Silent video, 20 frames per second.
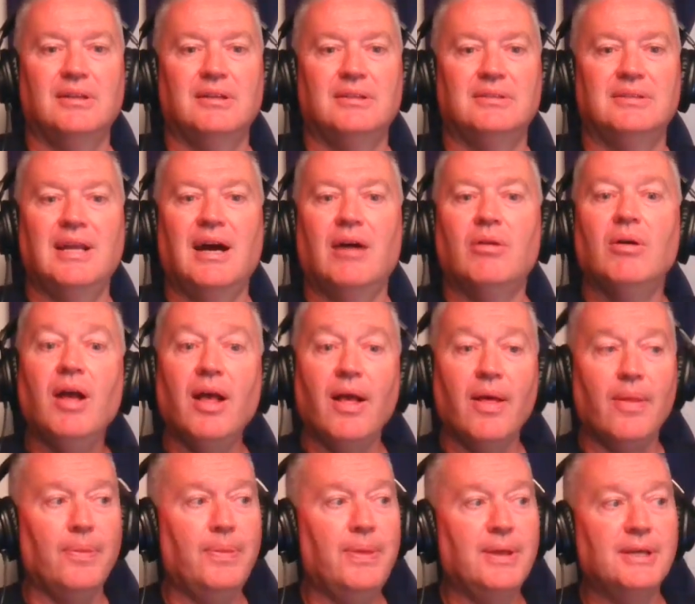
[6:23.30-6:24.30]
Now,
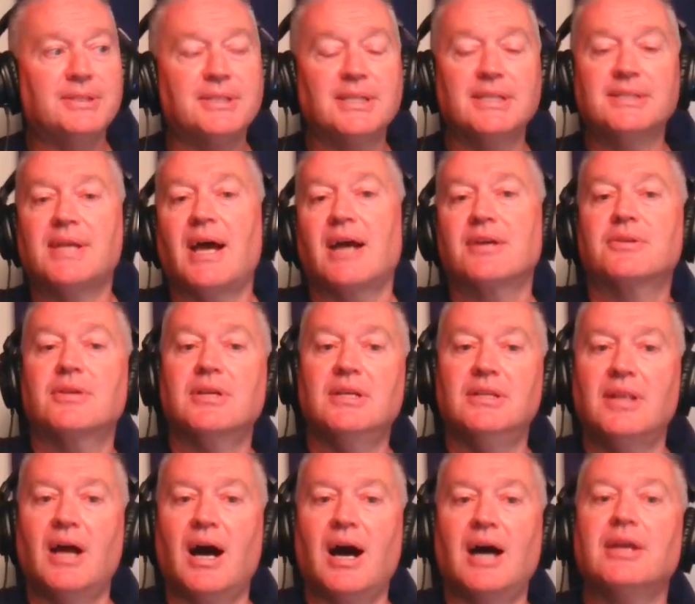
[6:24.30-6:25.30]
this is actually a
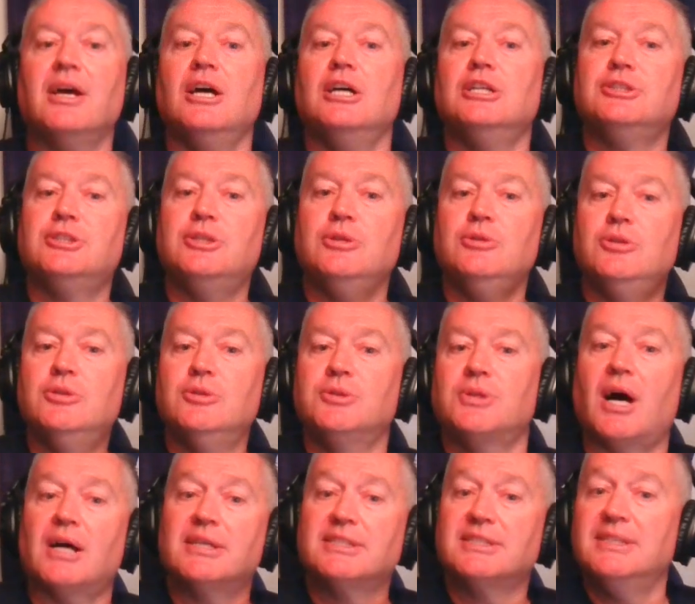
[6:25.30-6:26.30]
nod to
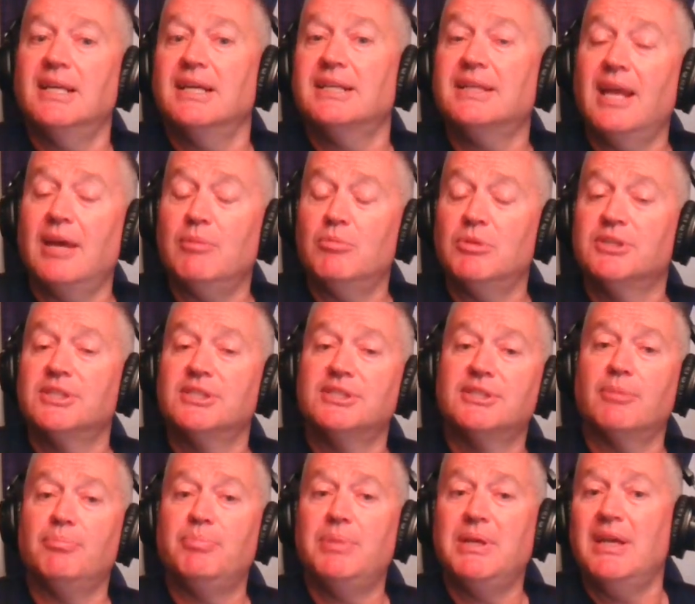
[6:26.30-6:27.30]
Utah's nickname, which is
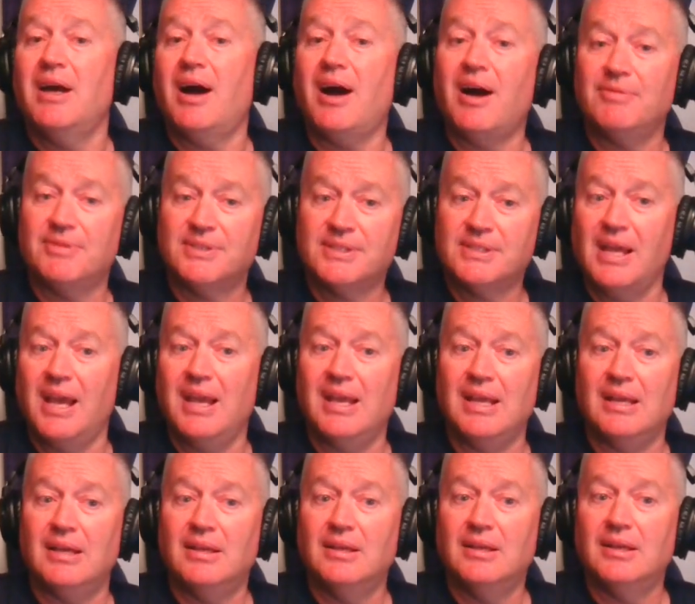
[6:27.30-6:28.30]
the Beehive
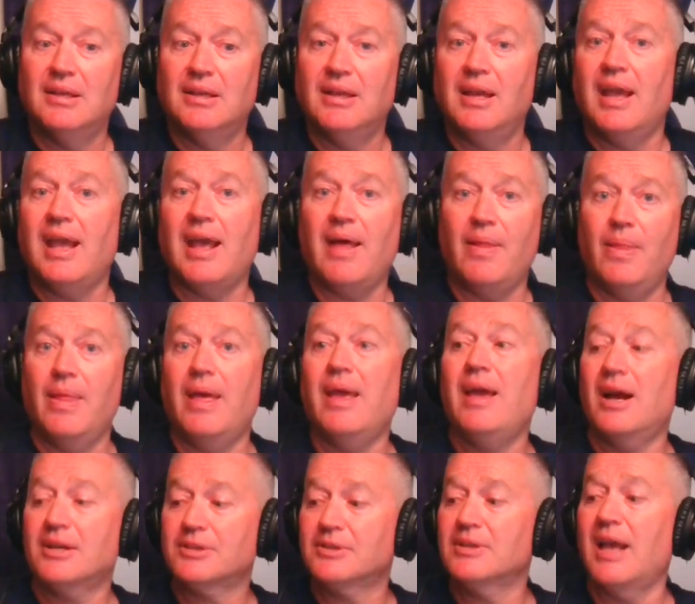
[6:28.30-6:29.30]
State. And they
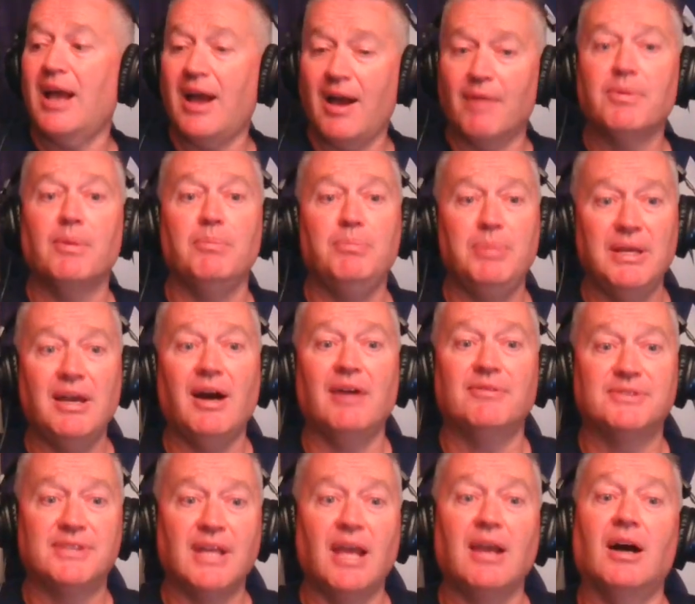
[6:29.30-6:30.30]
actually have the Beehive
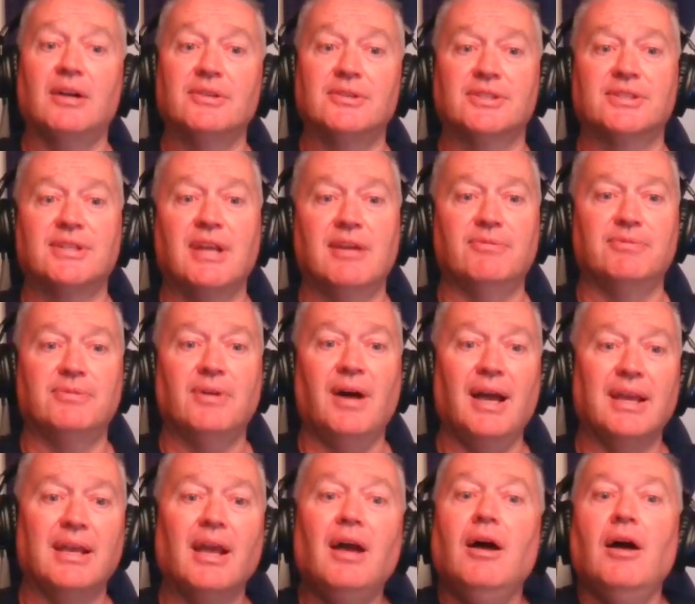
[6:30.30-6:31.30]
State on their state
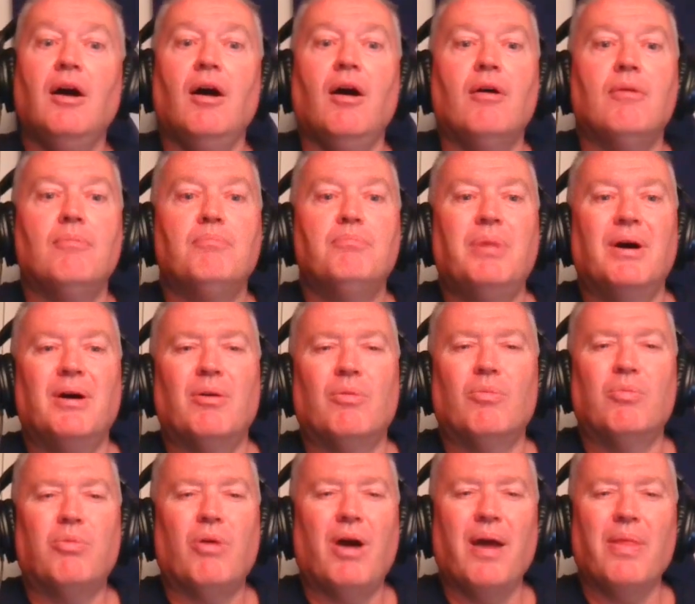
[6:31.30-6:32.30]
flag. But
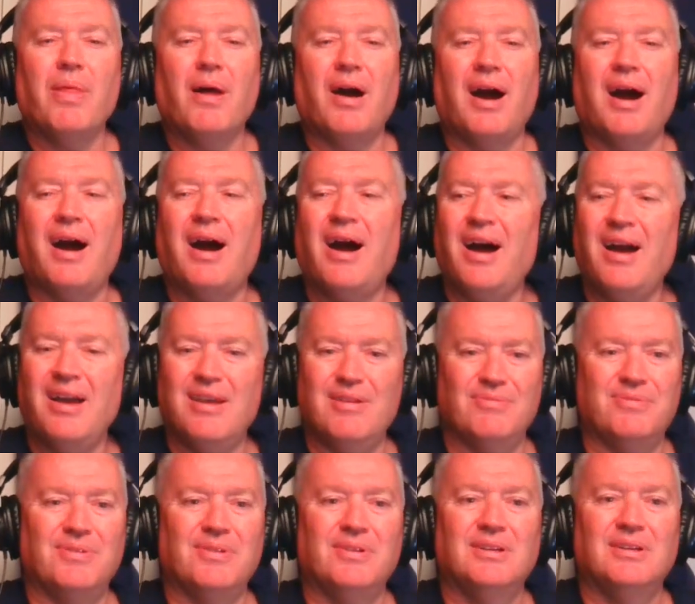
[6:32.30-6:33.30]
why the Hive?